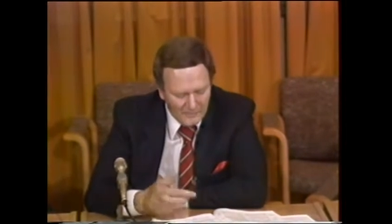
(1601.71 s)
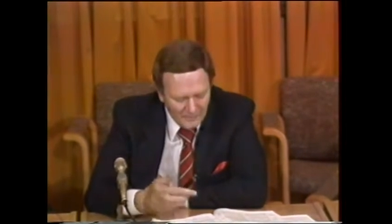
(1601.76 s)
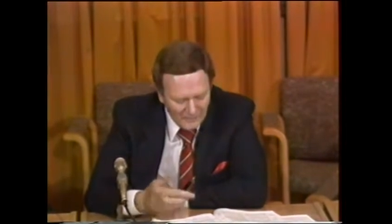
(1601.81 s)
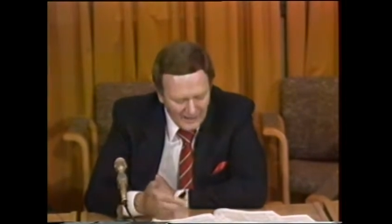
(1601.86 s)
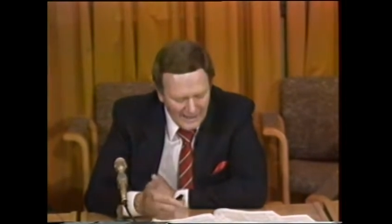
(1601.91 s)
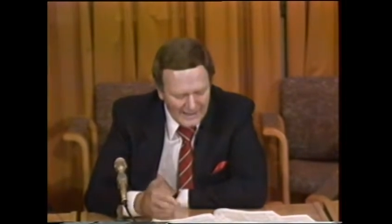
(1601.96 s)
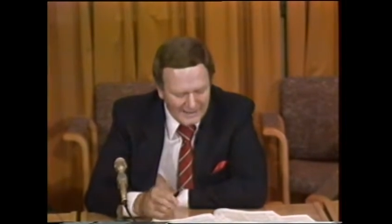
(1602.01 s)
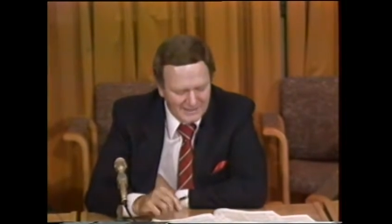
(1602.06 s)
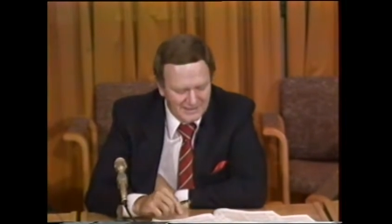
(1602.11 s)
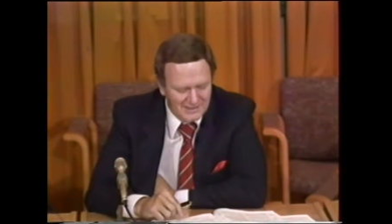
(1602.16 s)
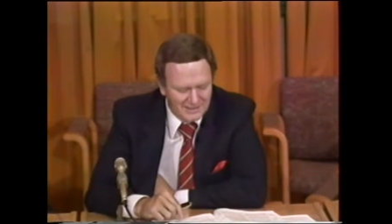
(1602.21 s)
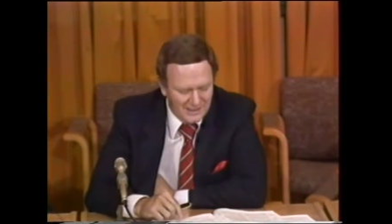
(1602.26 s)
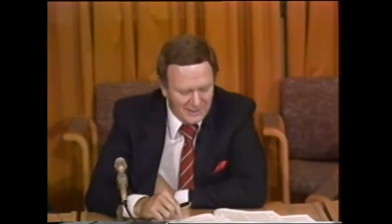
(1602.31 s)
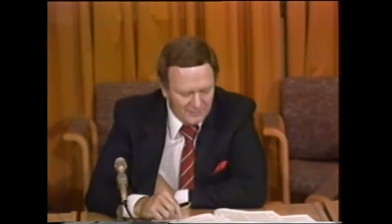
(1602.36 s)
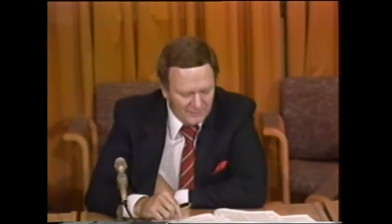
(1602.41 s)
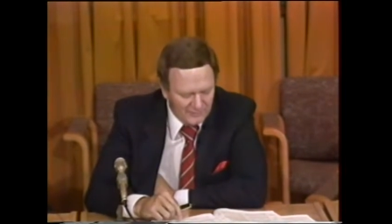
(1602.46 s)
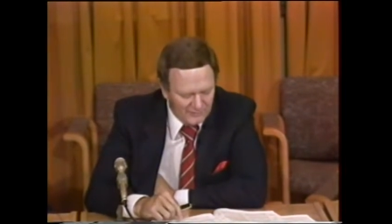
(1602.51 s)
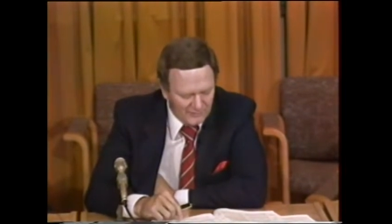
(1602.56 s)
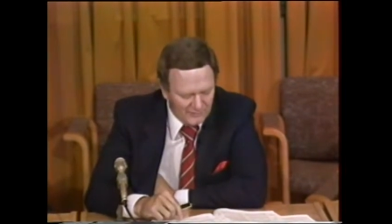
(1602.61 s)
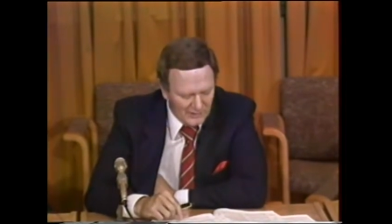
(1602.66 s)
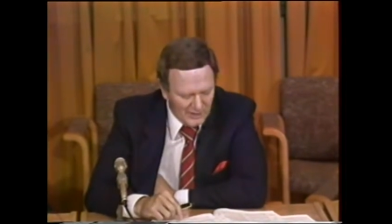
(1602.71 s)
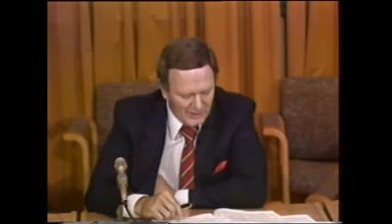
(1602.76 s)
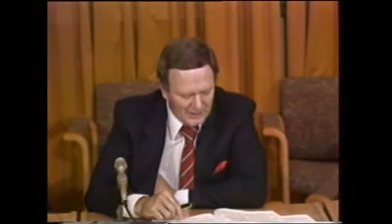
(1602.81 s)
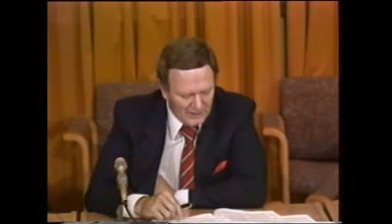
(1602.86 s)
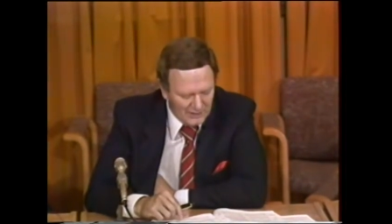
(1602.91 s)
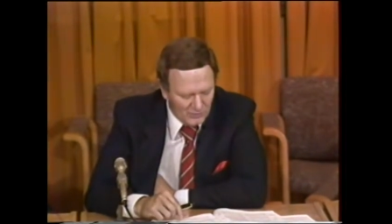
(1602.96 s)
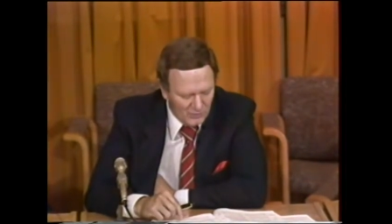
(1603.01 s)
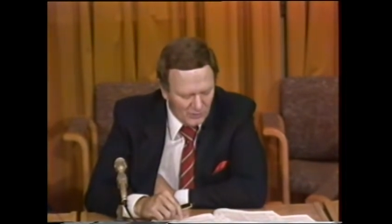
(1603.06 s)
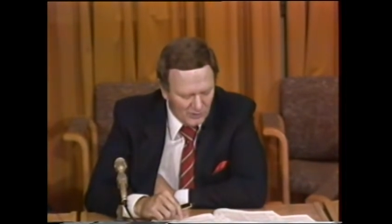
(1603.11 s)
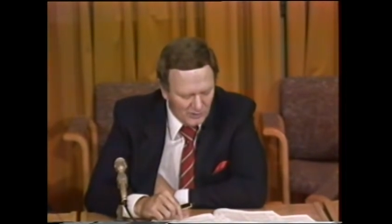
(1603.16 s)
That type of
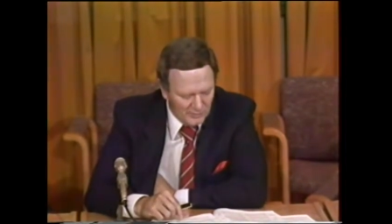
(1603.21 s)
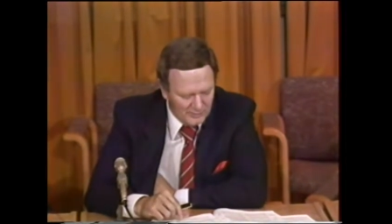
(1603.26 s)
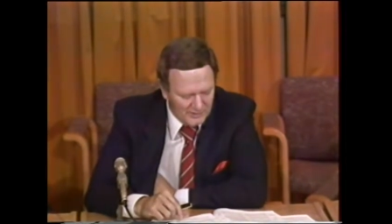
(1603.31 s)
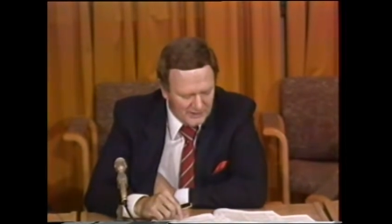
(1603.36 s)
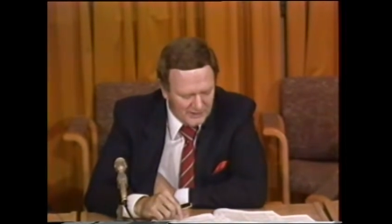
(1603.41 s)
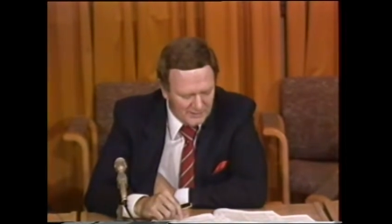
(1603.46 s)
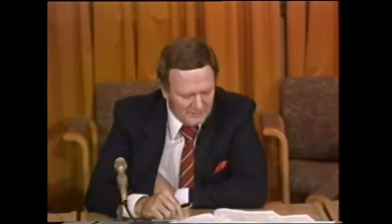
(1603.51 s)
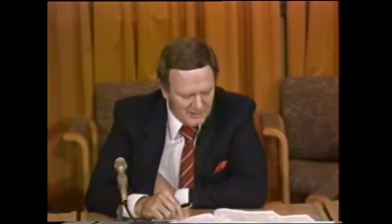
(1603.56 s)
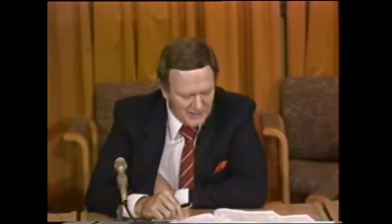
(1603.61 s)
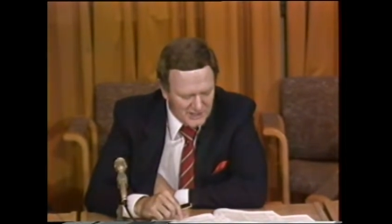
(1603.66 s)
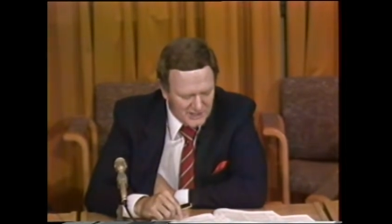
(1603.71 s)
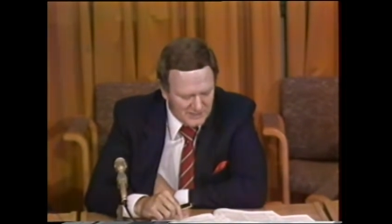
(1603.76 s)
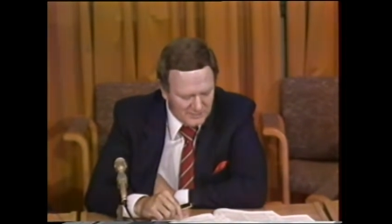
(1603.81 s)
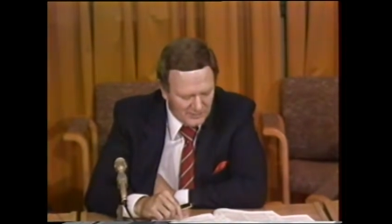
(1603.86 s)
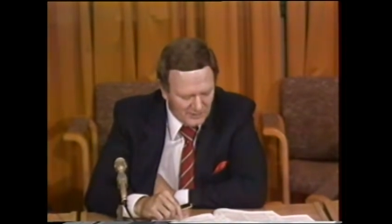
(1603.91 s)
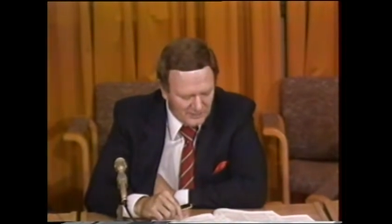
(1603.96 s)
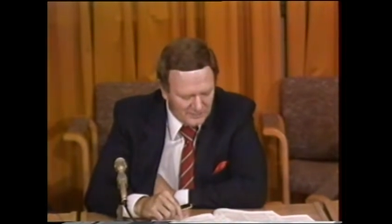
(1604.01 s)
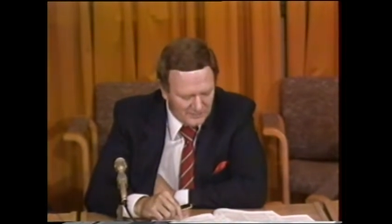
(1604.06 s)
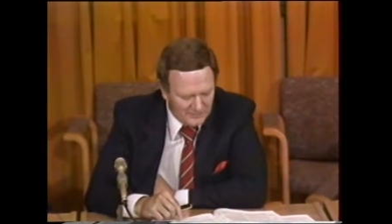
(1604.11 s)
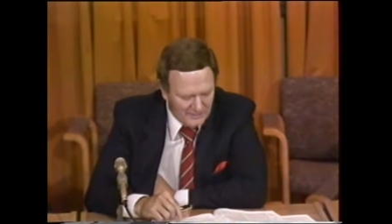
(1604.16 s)
record will be admissible.